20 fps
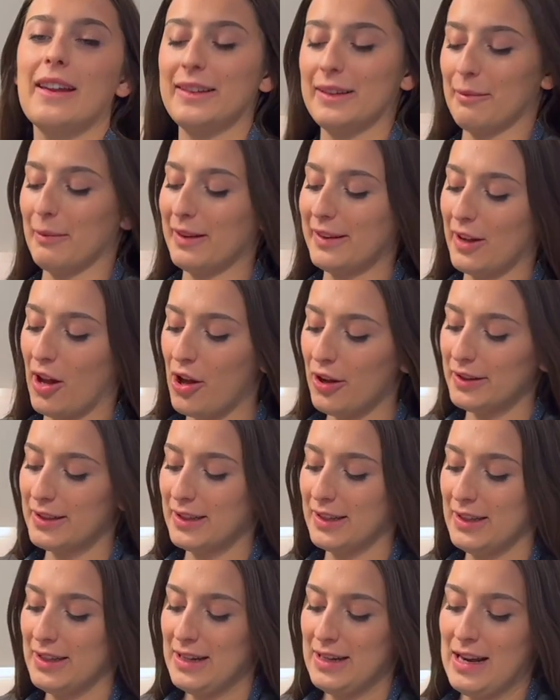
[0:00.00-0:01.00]
some
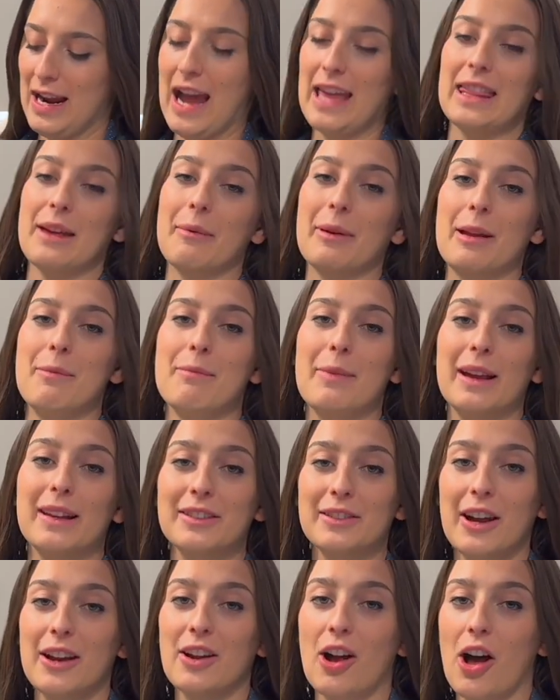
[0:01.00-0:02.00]
salt, and then I'm gonna mix
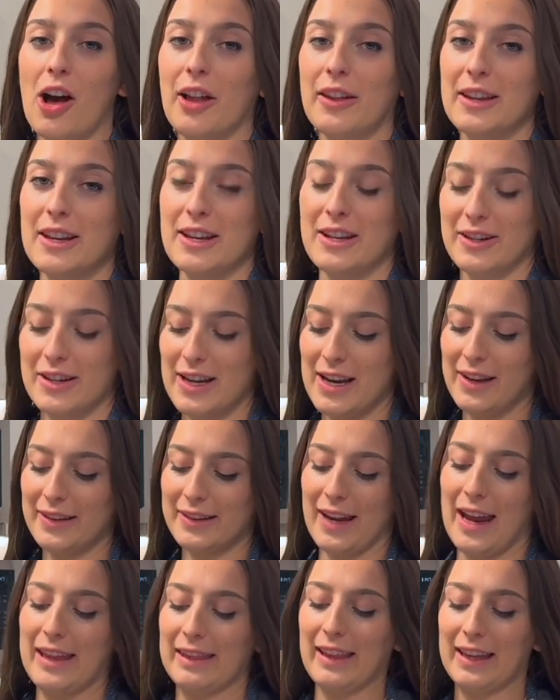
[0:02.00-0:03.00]
around all the ingredients
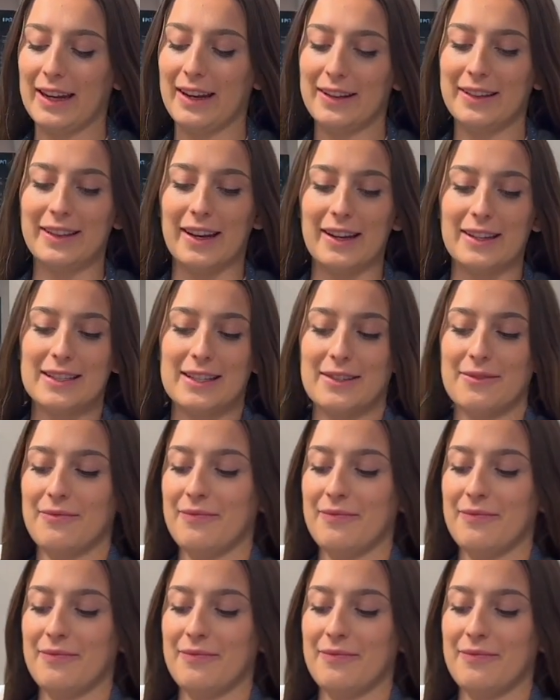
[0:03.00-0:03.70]
and let it sit.